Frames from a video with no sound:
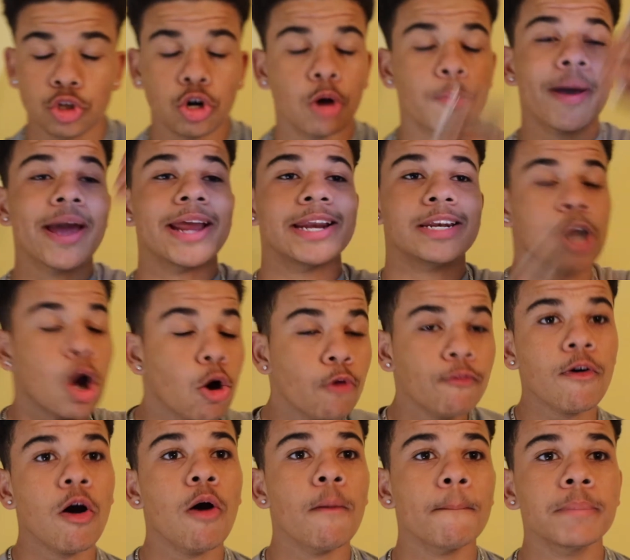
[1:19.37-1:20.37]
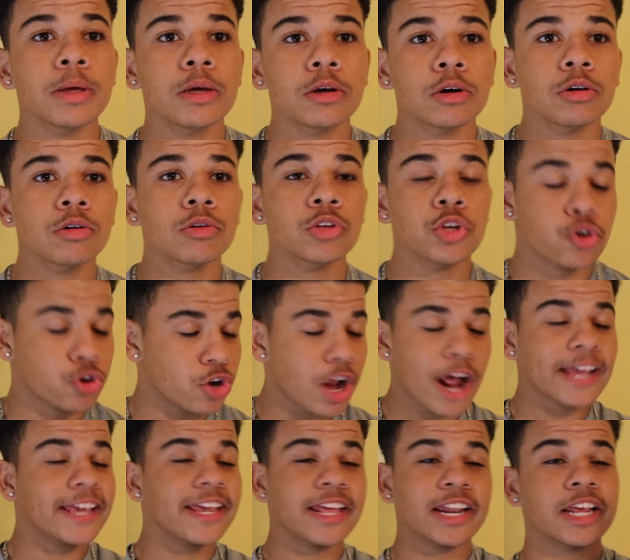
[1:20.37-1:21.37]
don't pay no phone bill. You're
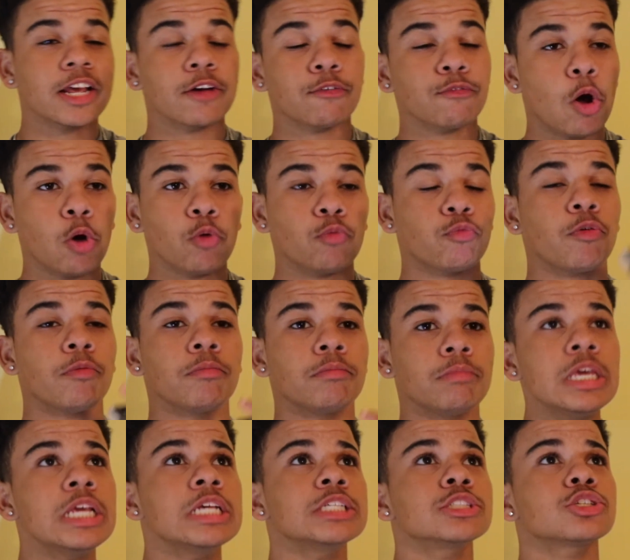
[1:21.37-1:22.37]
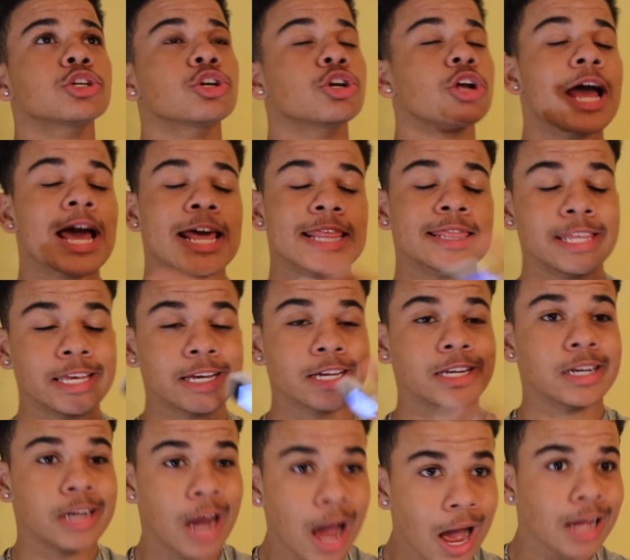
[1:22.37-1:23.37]
not getting a phone from me, sir. I think
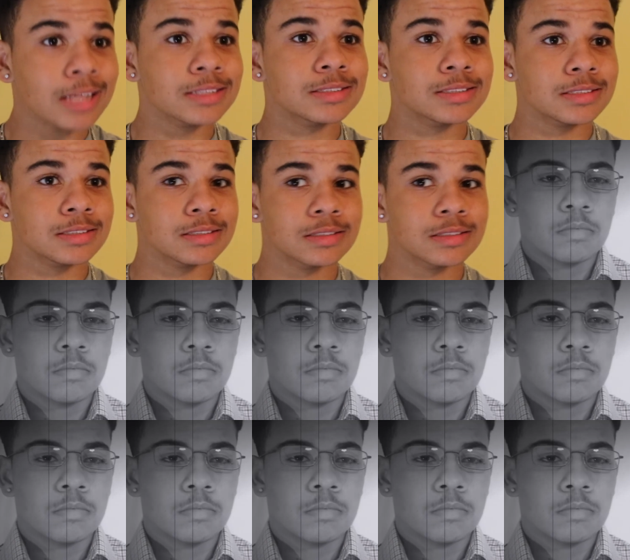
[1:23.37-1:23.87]
not.